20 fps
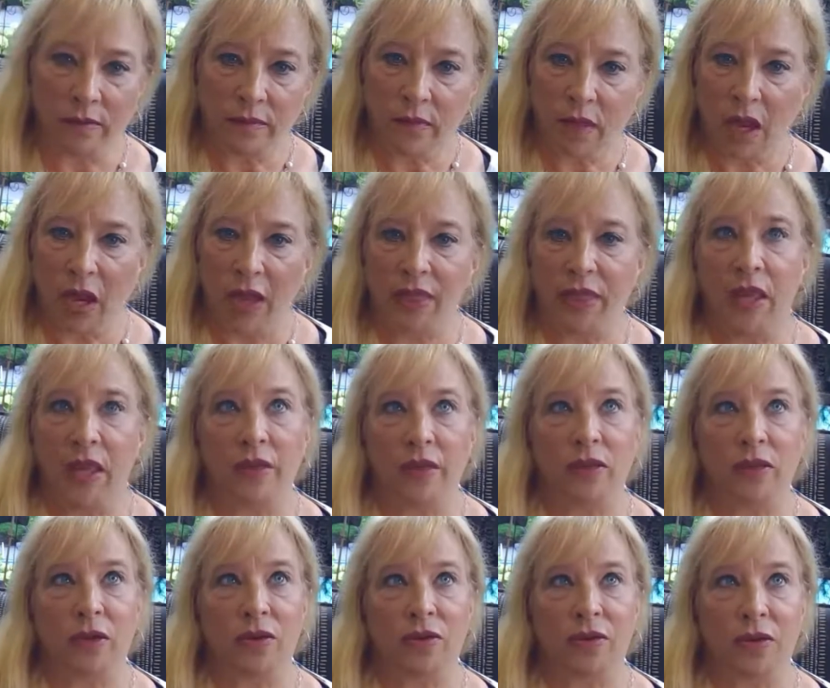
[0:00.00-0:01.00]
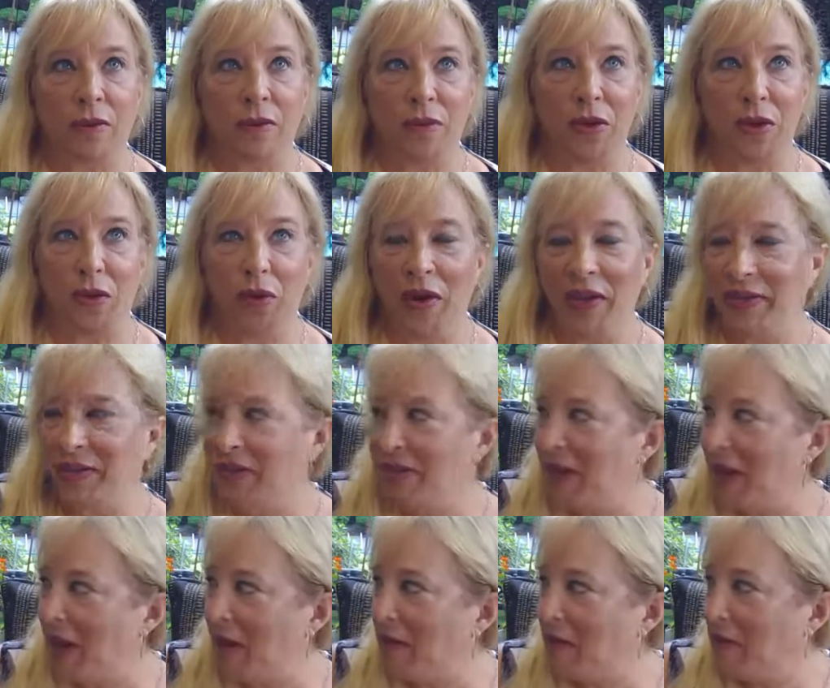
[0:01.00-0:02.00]
I think there's some noise
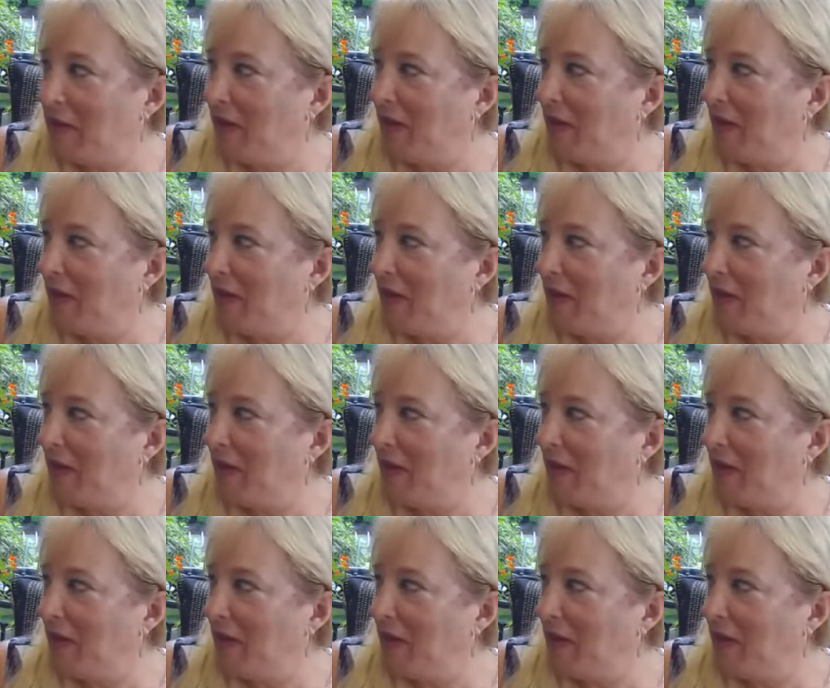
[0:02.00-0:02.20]
now.